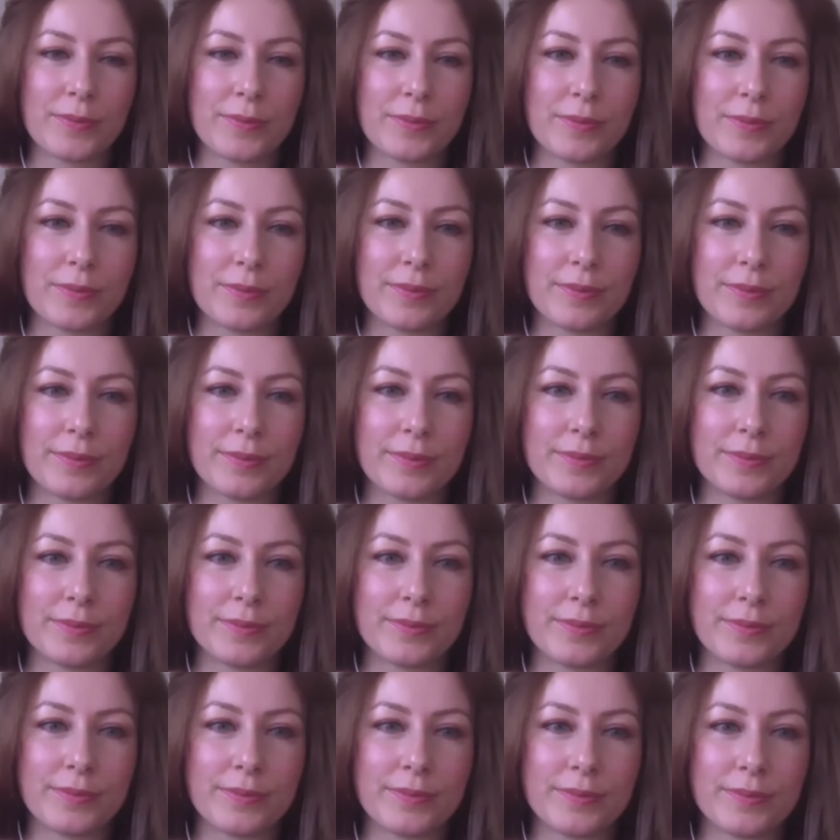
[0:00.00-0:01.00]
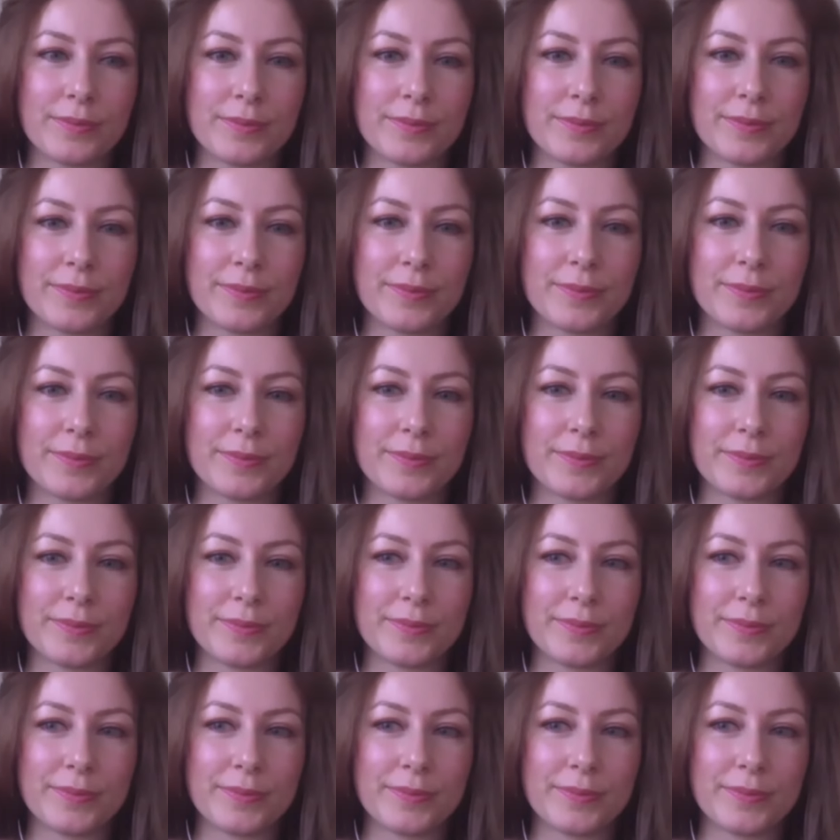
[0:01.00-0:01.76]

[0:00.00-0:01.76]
(no one is talking)